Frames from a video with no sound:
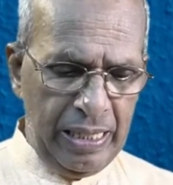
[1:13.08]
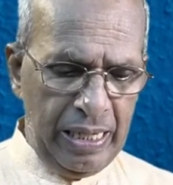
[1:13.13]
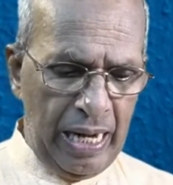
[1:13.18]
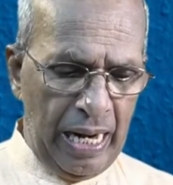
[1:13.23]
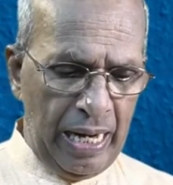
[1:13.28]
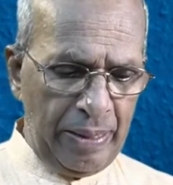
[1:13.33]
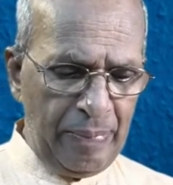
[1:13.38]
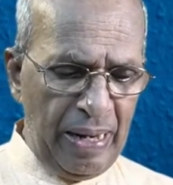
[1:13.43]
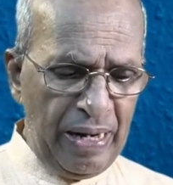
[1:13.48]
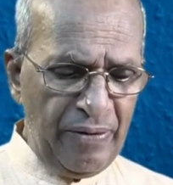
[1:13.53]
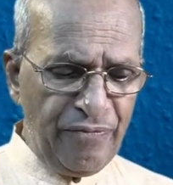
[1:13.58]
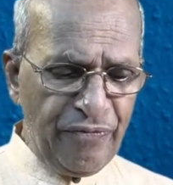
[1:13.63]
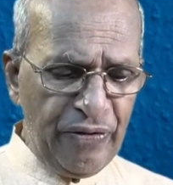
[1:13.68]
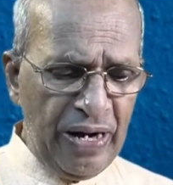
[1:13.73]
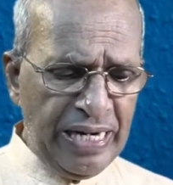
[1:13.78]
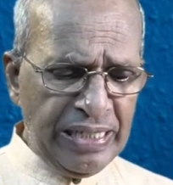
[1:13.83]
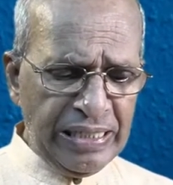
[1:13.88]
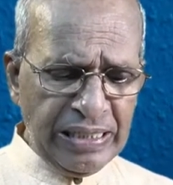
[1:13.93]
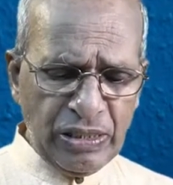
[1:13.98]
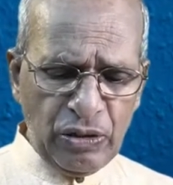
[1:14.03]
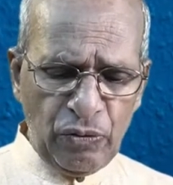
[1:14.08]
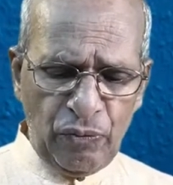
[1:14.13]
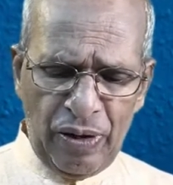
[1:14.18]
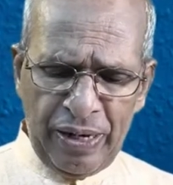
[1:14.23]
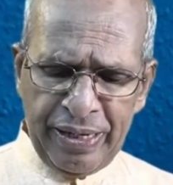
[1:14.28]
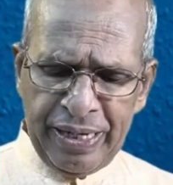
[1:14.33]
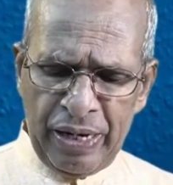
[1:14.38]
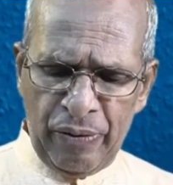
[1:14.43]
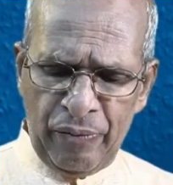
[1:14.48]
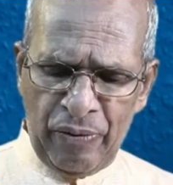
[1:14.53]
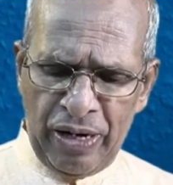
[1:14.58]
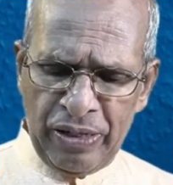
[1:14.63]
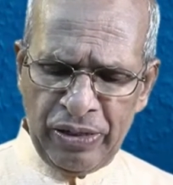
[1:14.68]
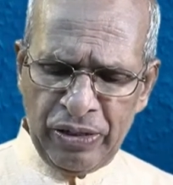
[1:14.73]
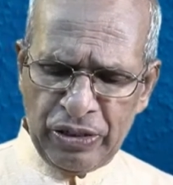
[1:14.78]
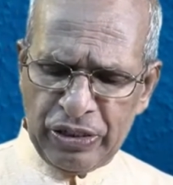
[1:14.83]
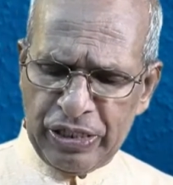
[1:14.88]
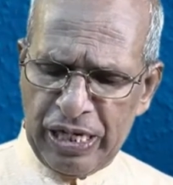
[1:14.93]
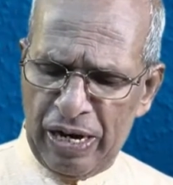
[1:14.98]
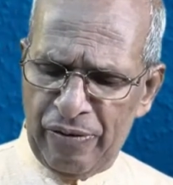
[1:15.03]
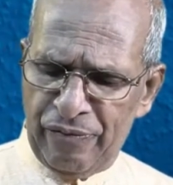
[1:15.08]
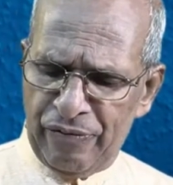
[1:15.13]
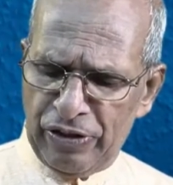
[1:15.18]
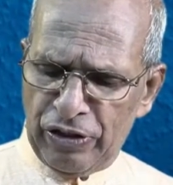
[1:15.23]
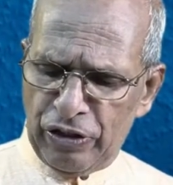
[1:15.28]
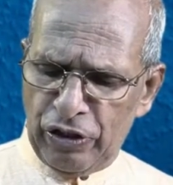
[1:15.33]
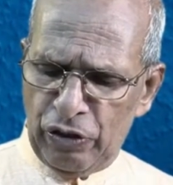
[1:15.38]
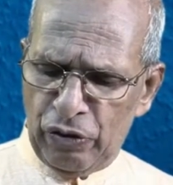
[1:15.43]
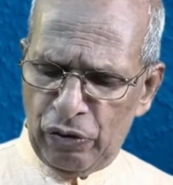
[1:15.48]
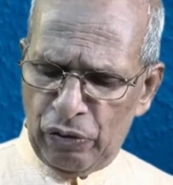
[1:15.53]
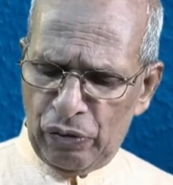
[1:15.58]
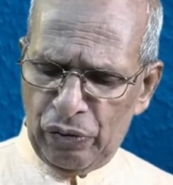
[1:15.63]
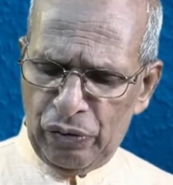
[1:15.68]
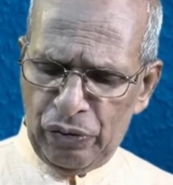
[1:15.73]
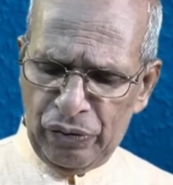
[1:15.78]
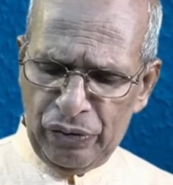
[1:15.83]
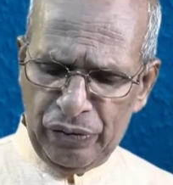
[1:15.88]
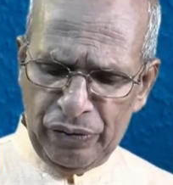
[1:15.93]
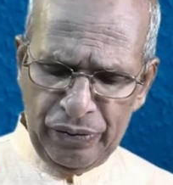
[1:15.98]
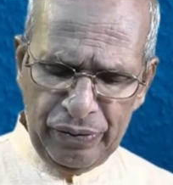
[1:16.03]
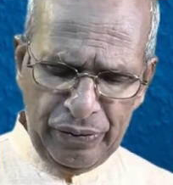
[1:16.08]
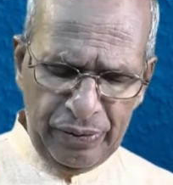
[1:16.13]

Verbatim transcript: And my friends, what I want to share with you